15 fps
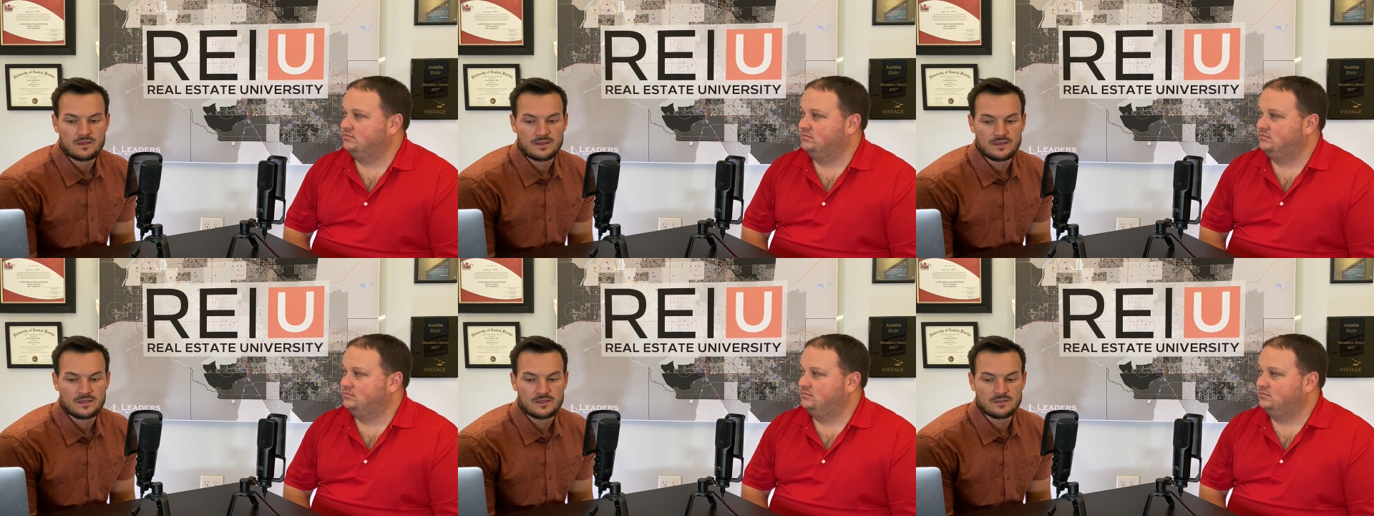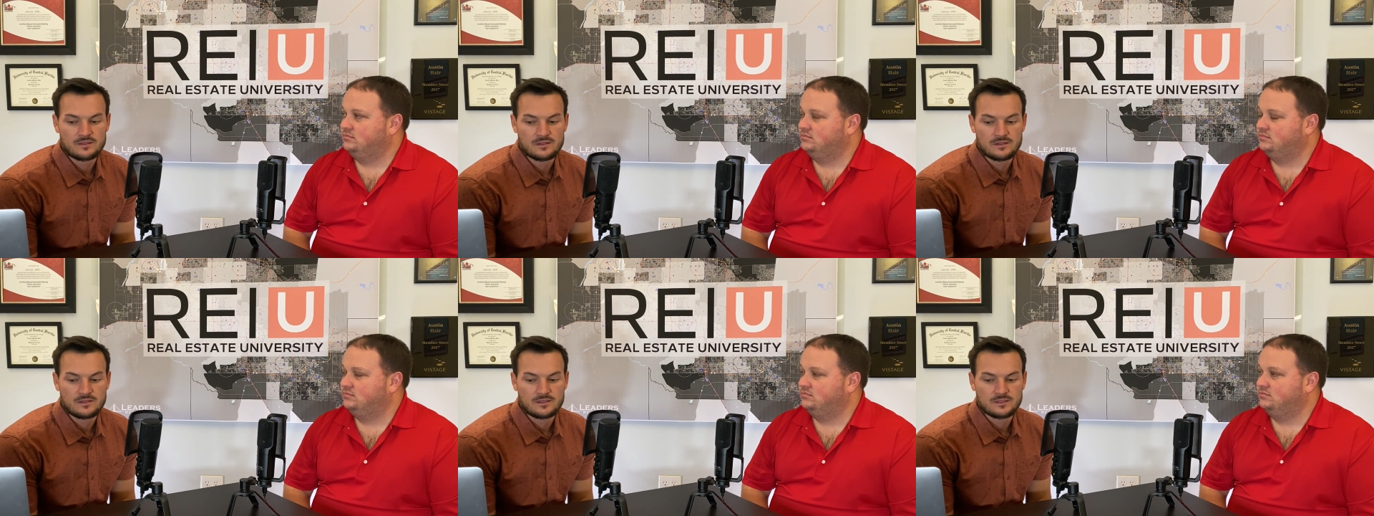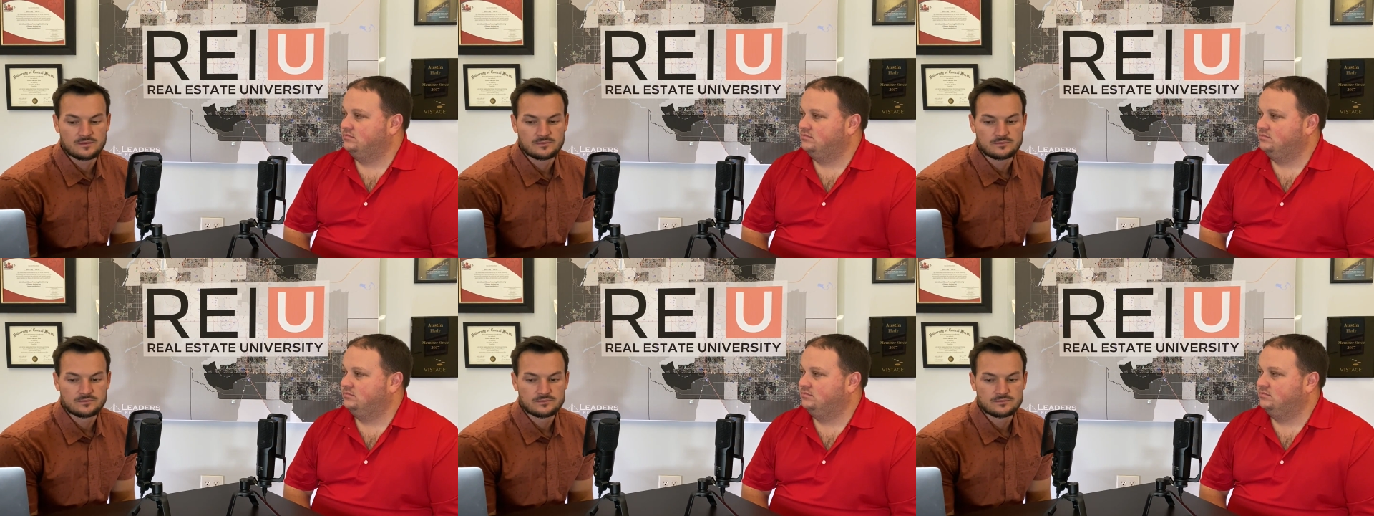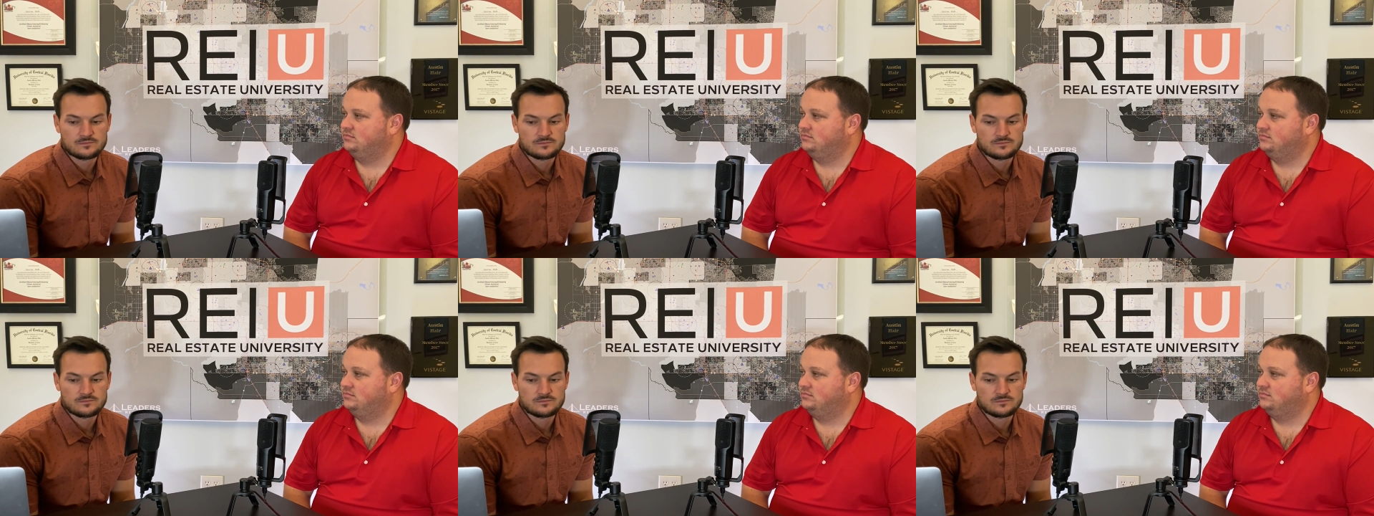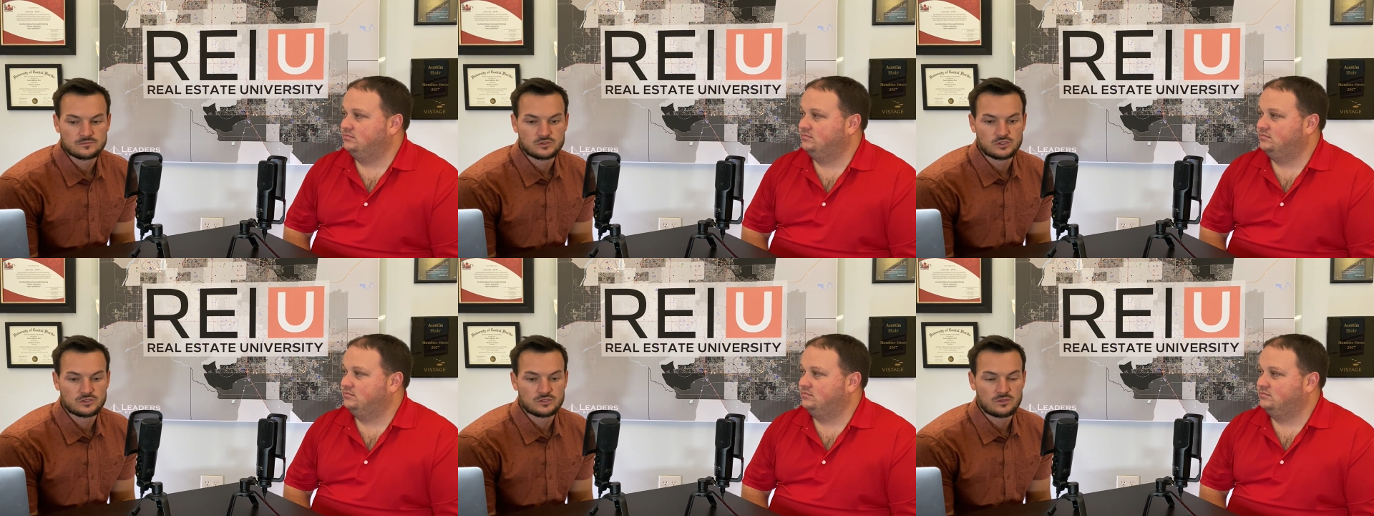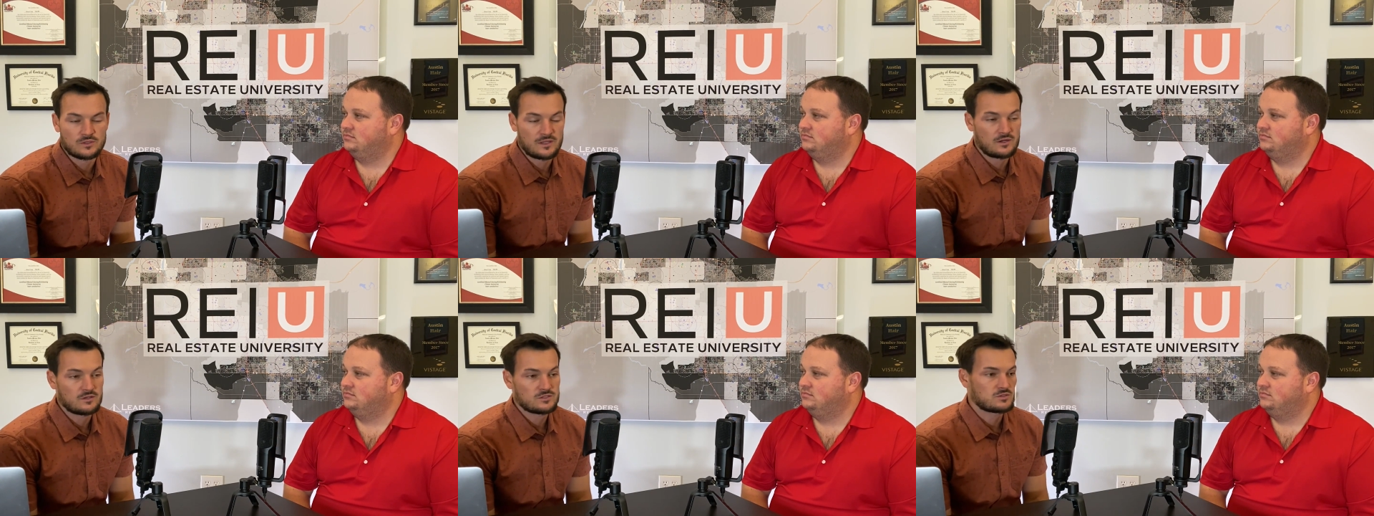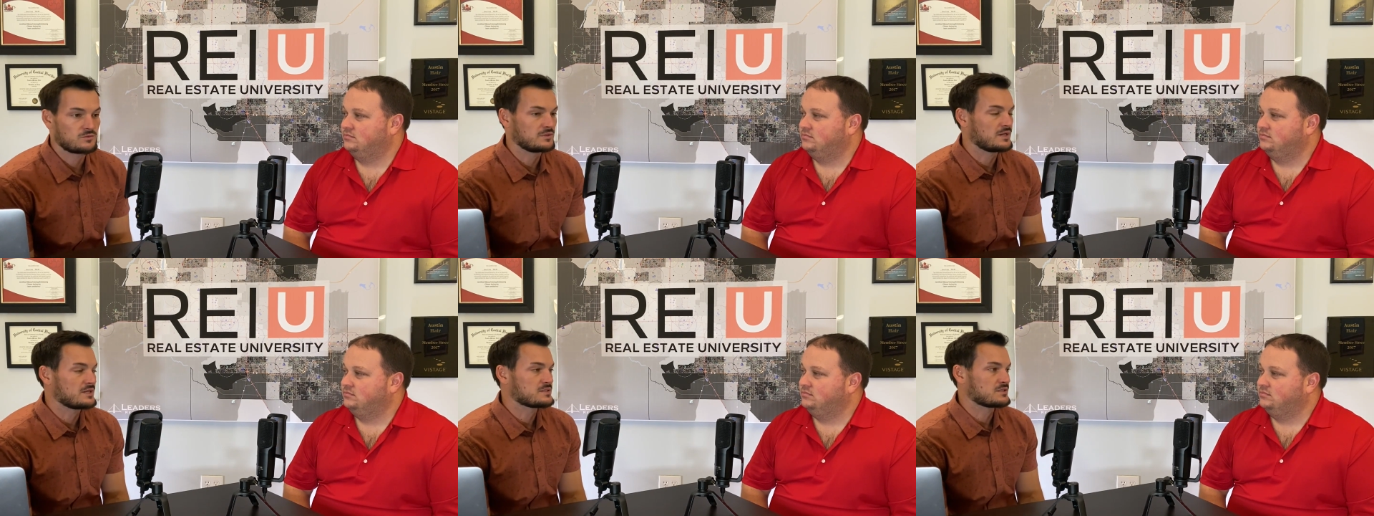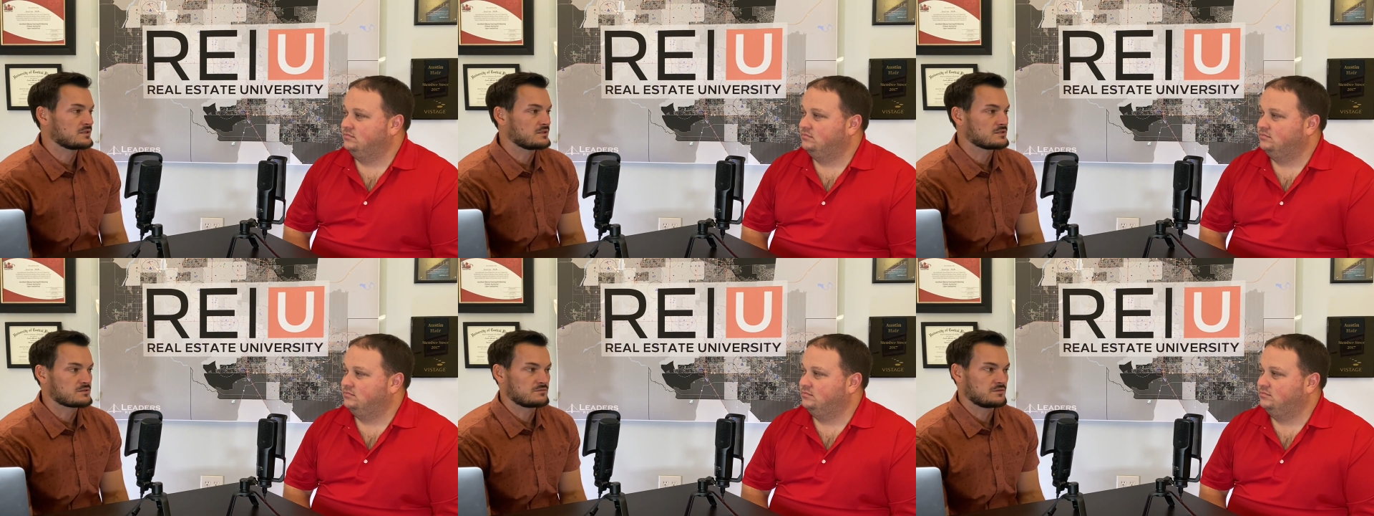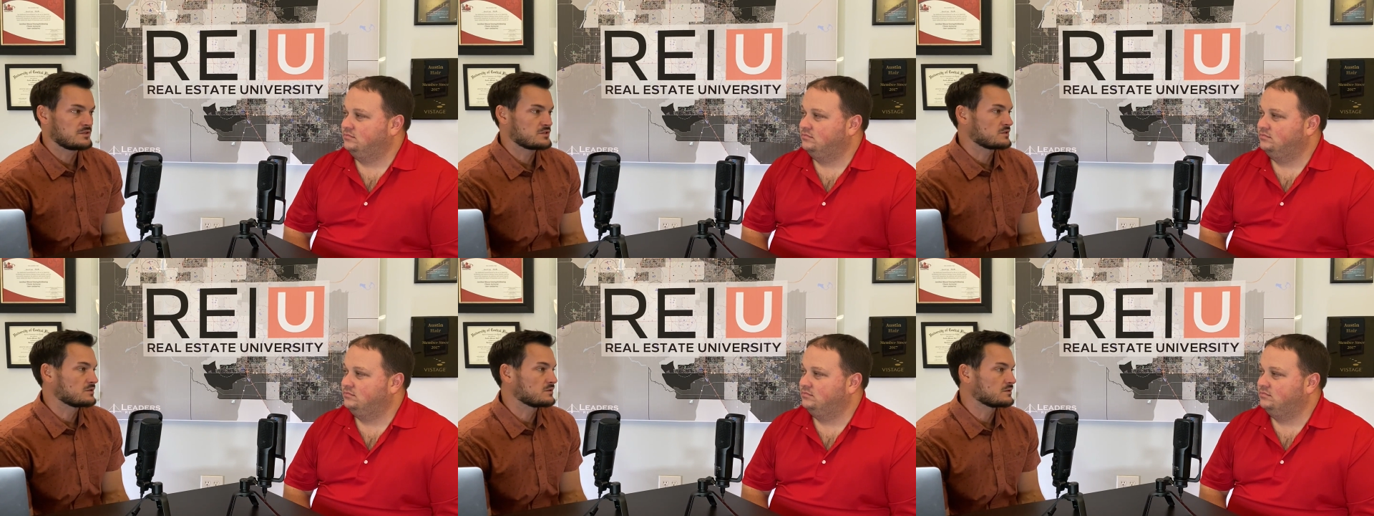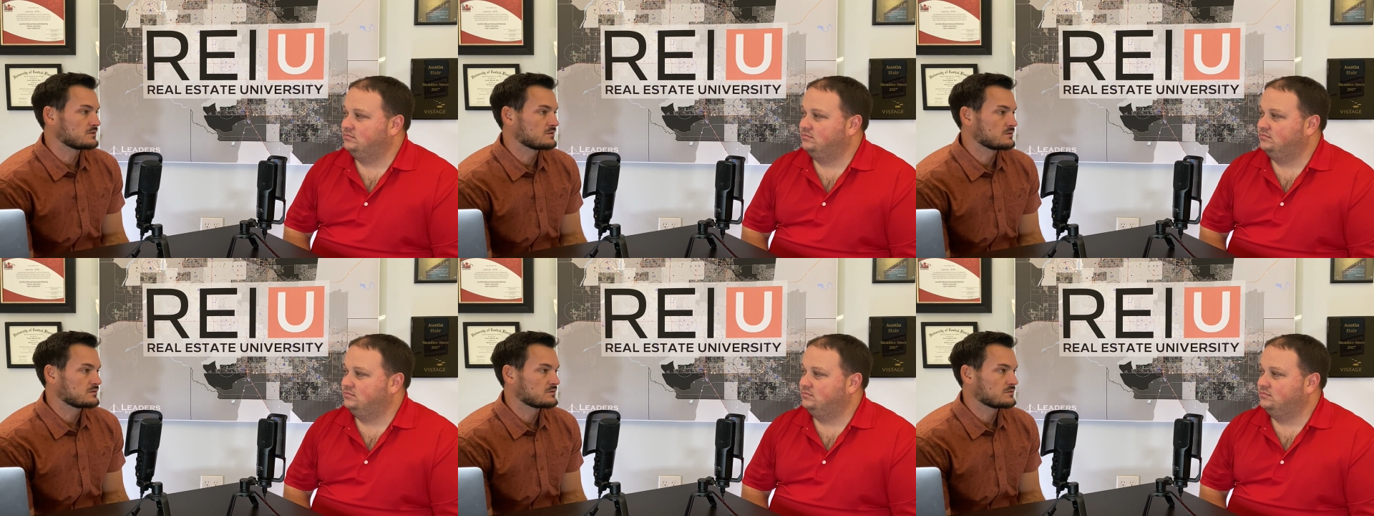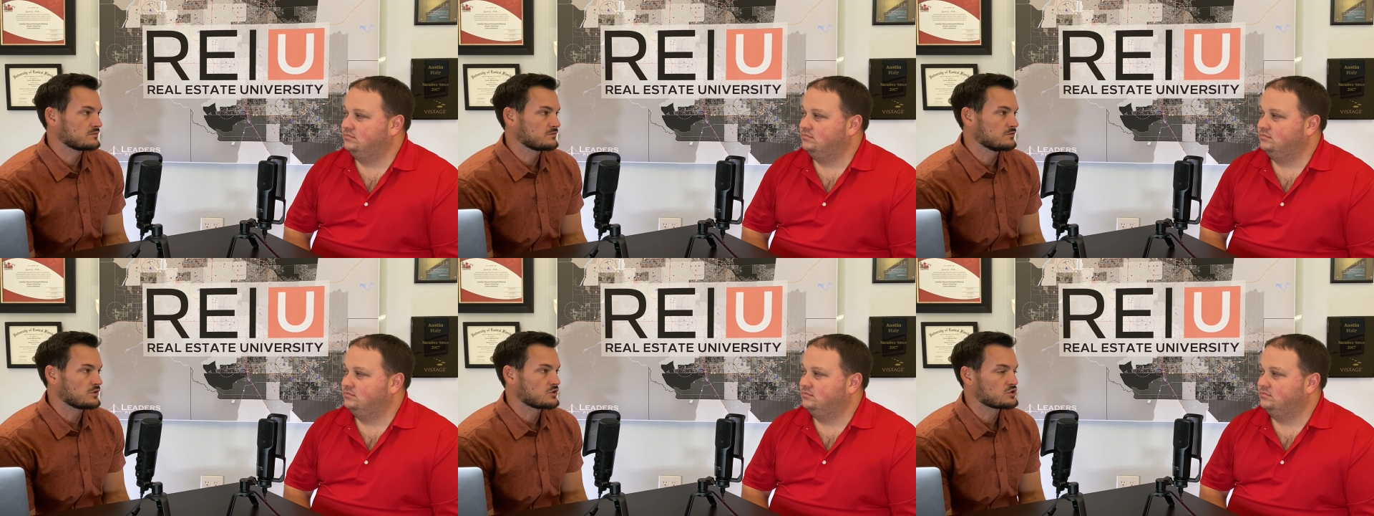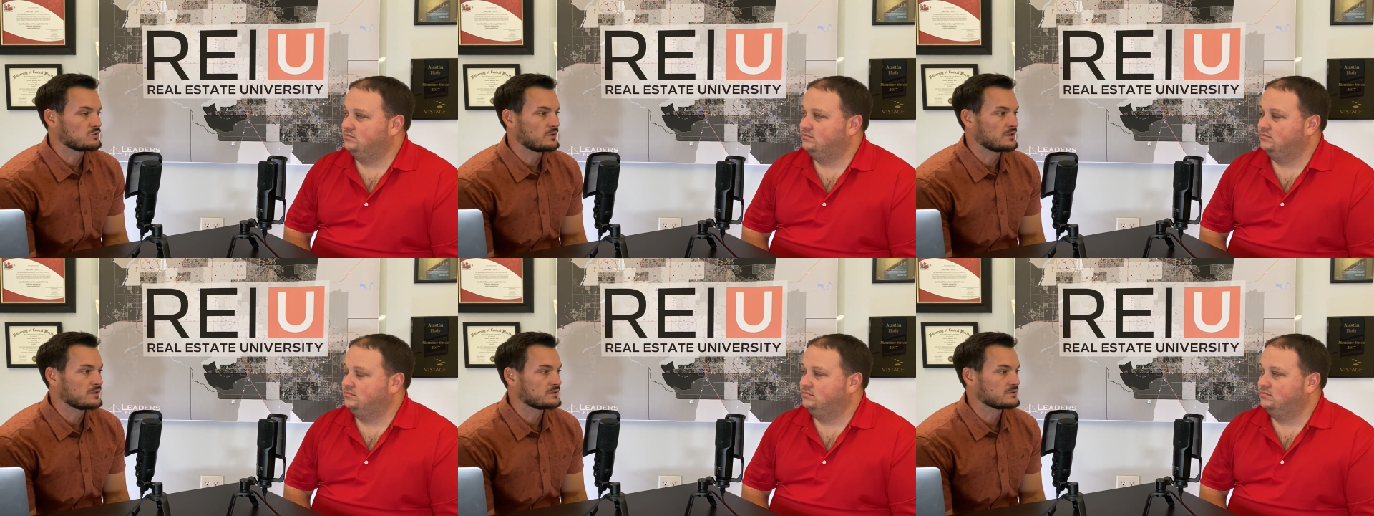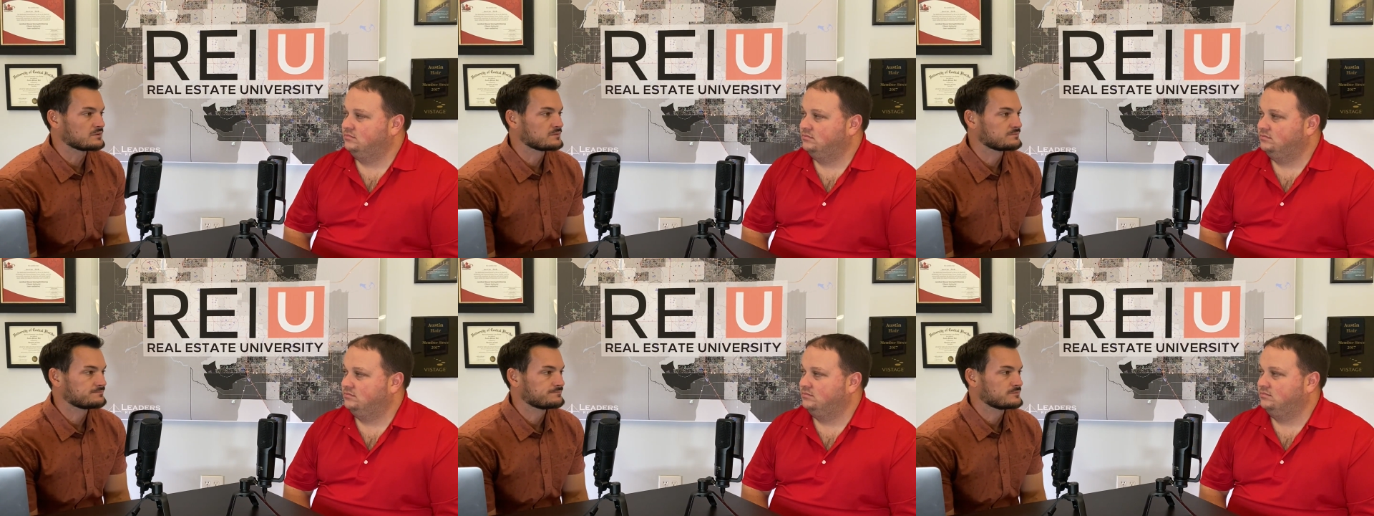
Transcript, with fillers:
Speaker 1: and um, just go and also realizing it's a it's a fluctuating